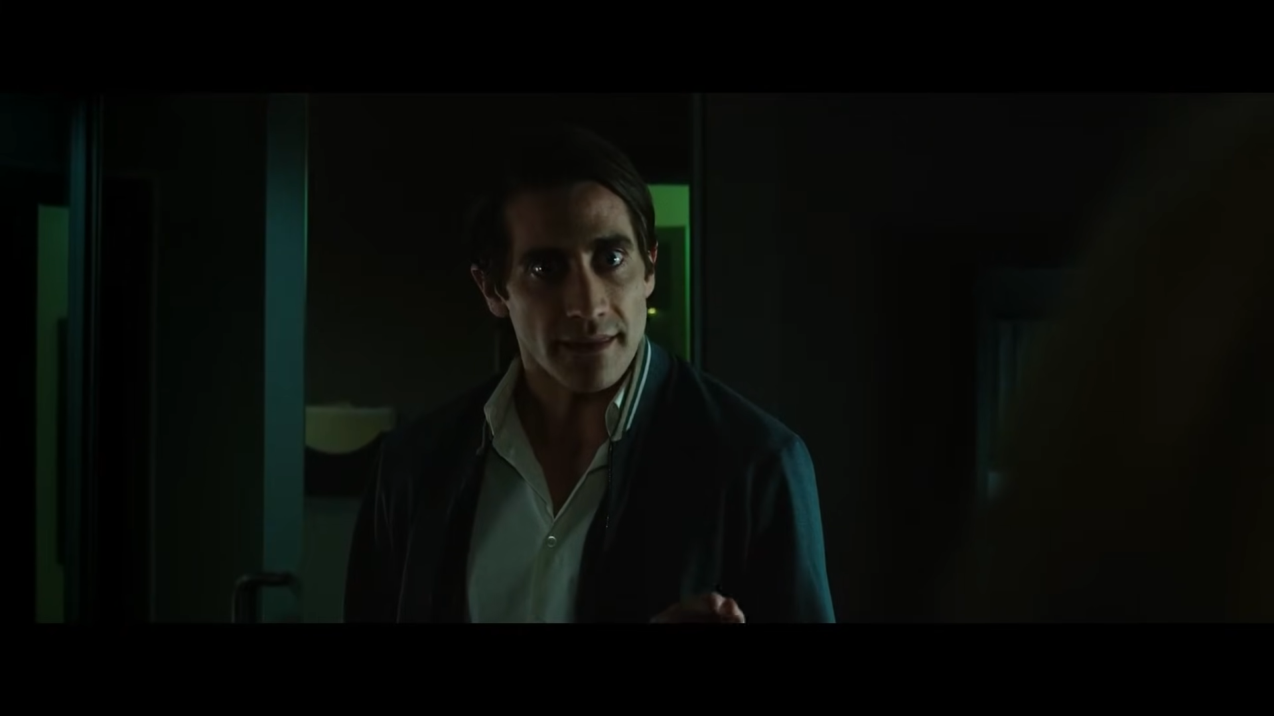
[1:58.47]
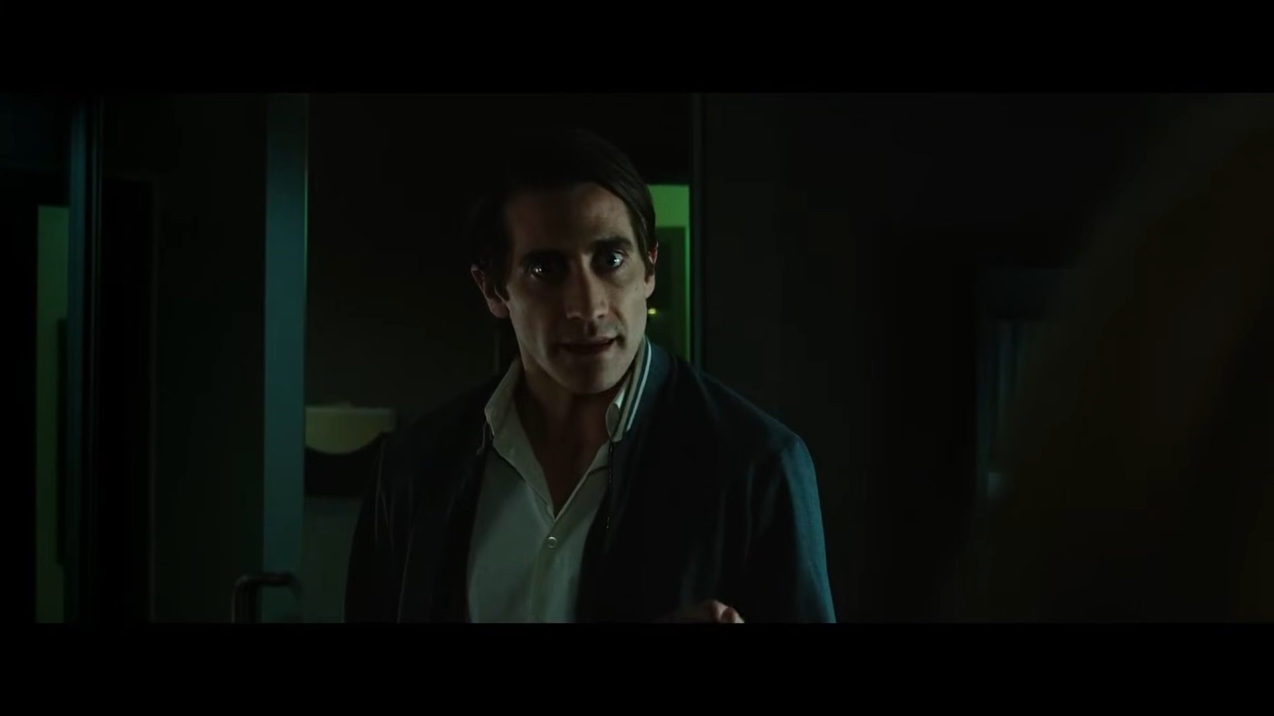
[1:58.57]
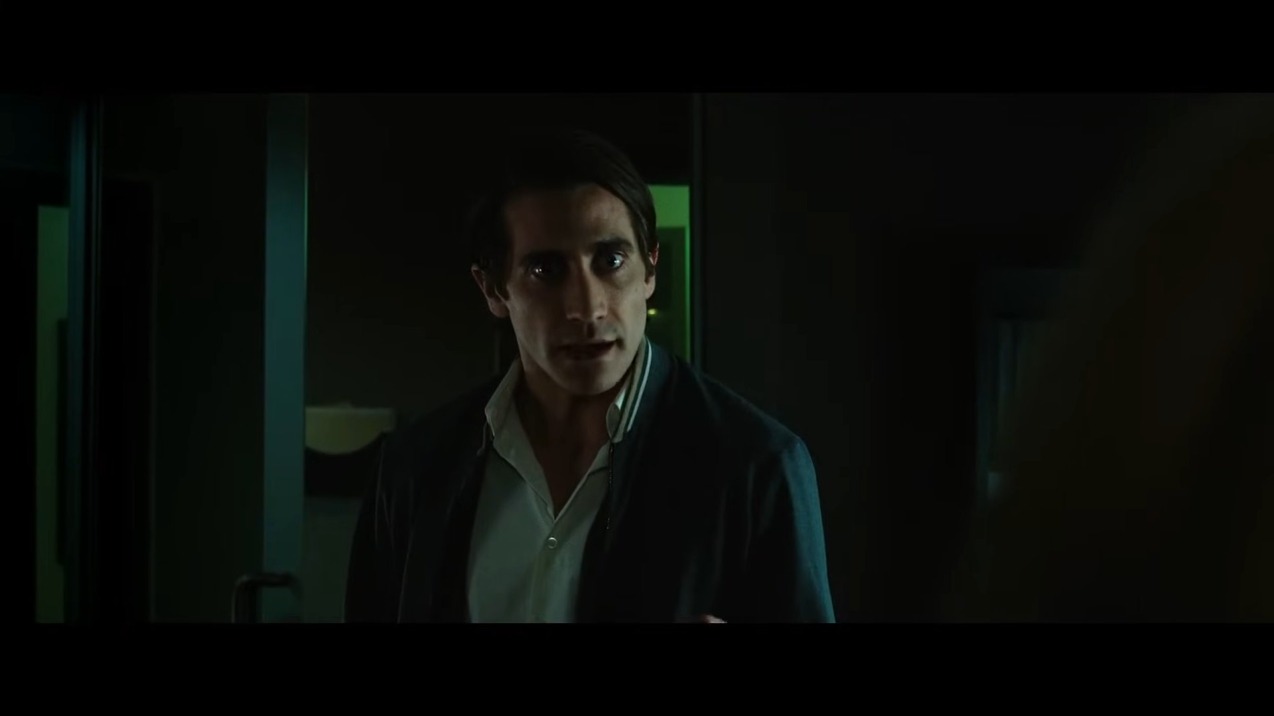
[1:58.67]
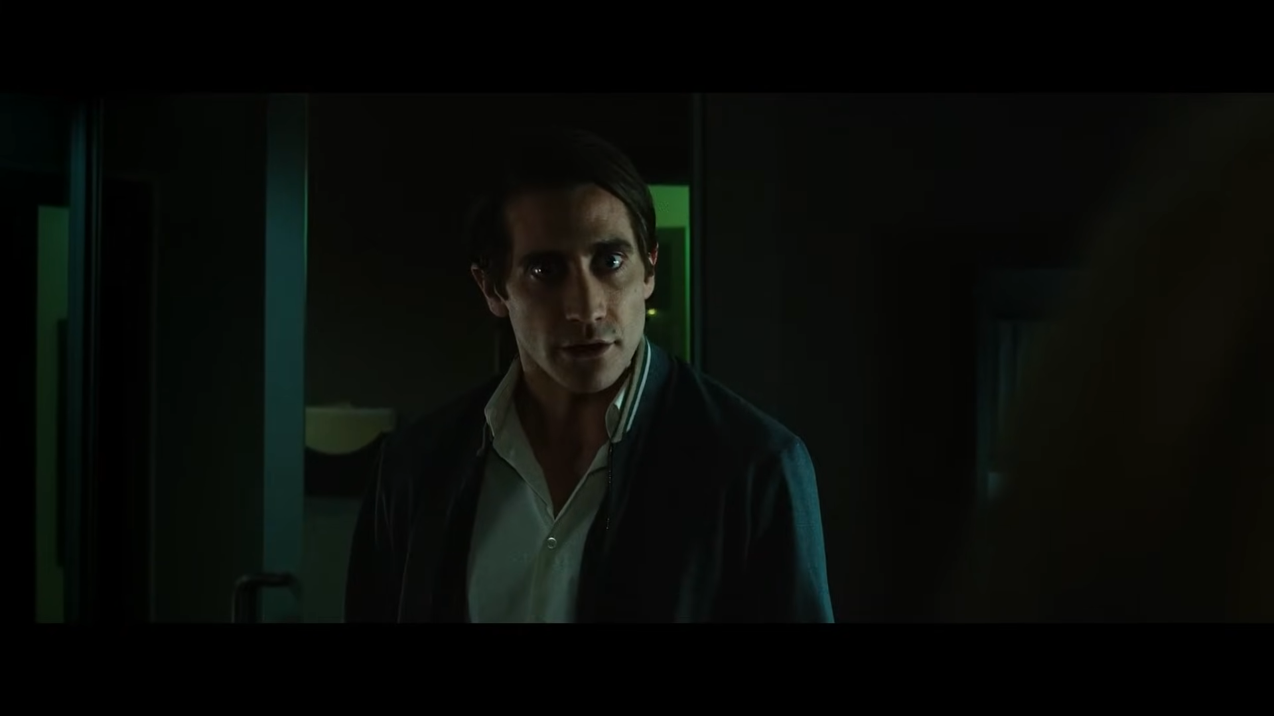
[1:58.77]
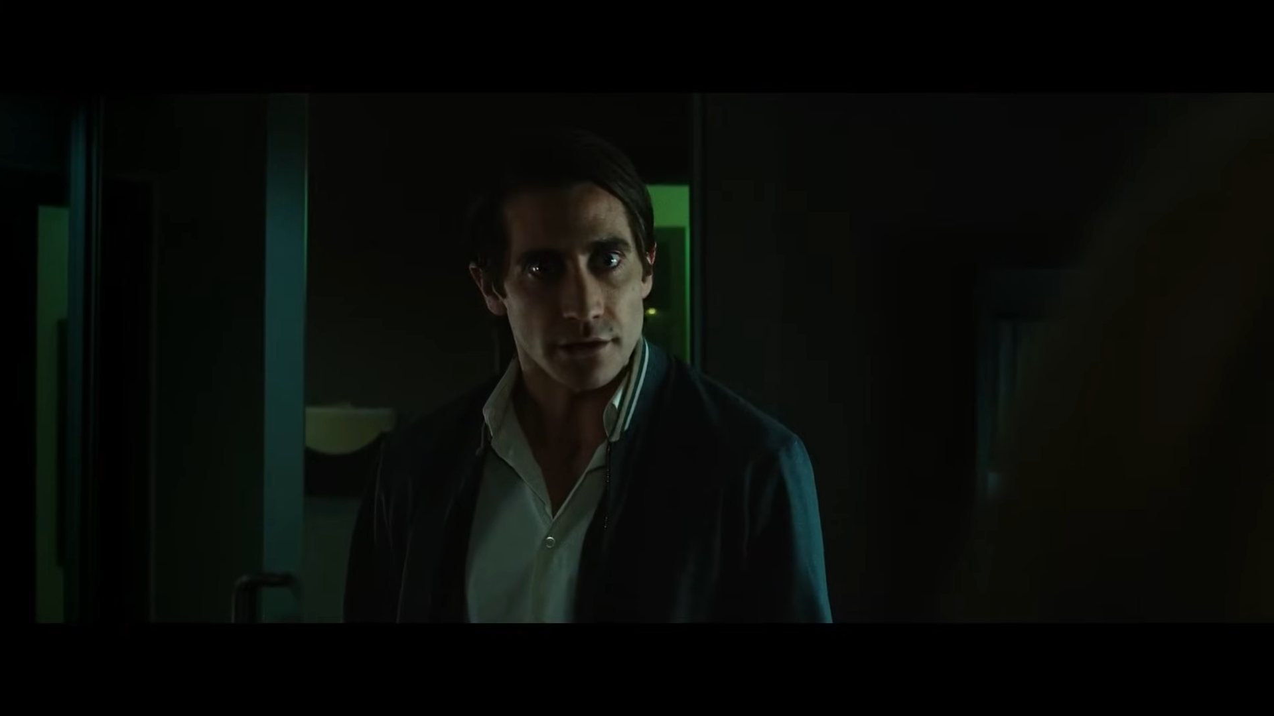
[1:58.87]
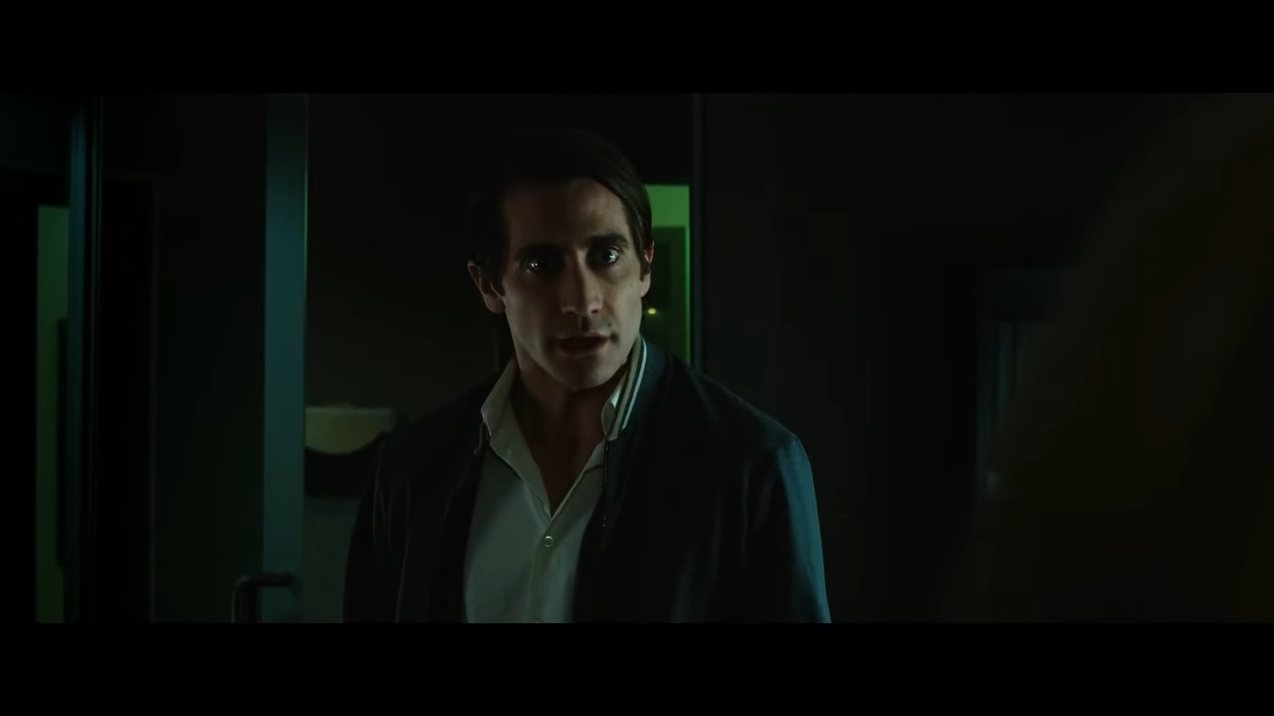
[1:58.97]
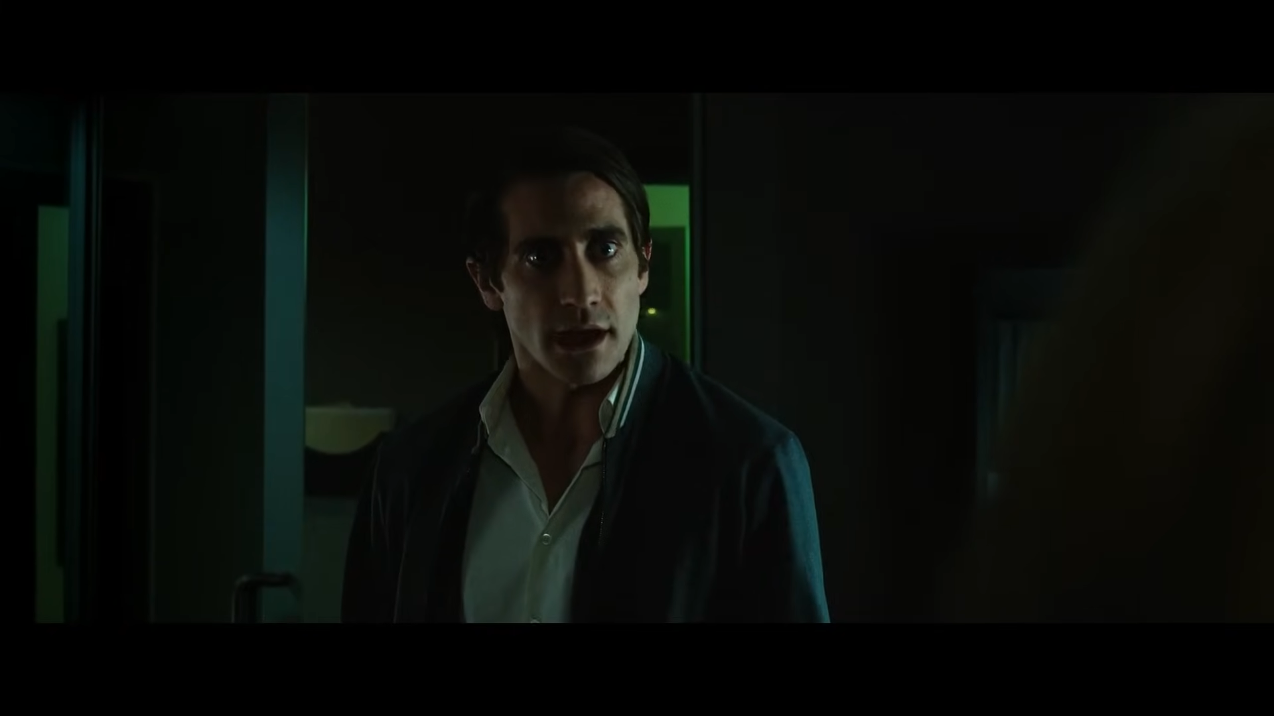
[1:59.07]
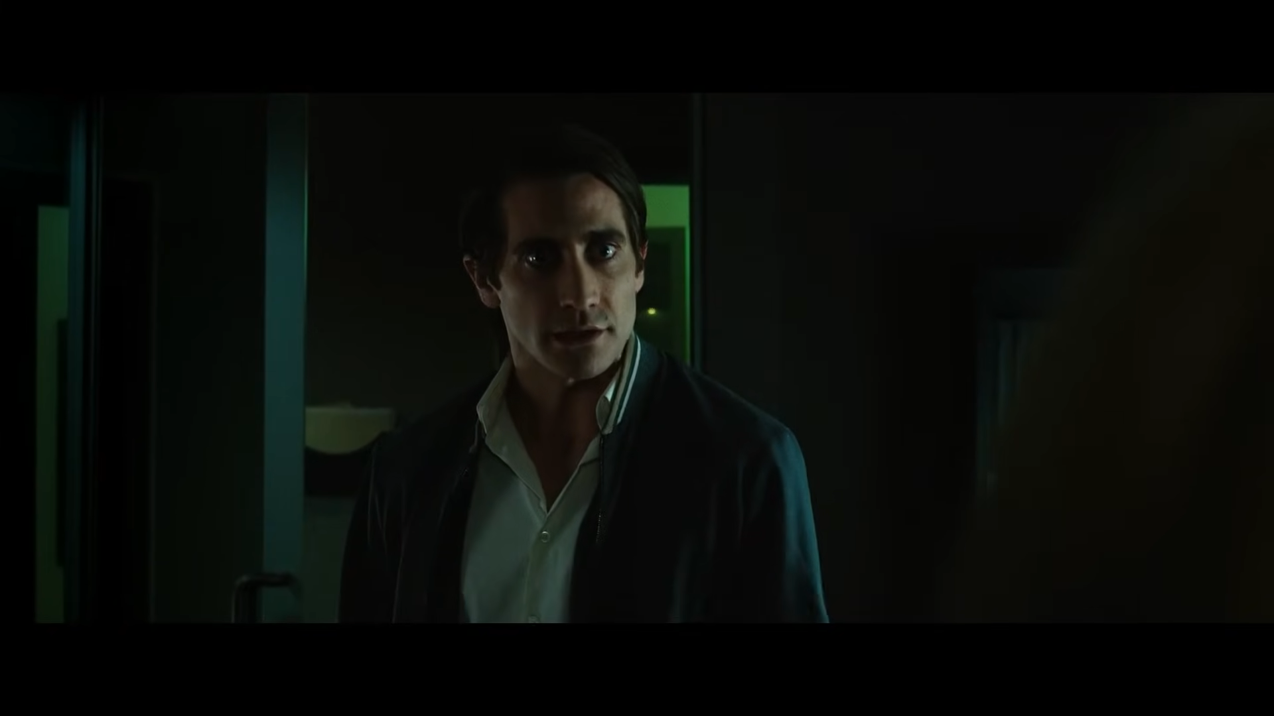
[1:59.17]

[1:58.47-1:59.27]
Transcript: and the anchors